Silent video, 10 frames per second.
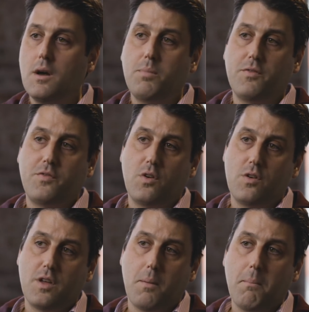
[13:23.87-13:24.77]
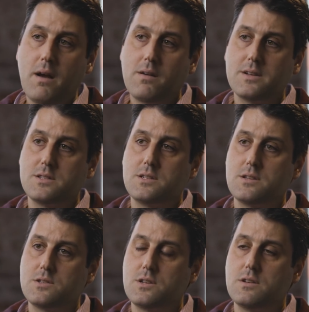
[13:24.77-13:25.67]
But for the American
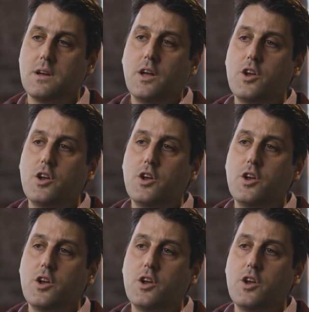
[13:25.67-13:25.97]
citizen,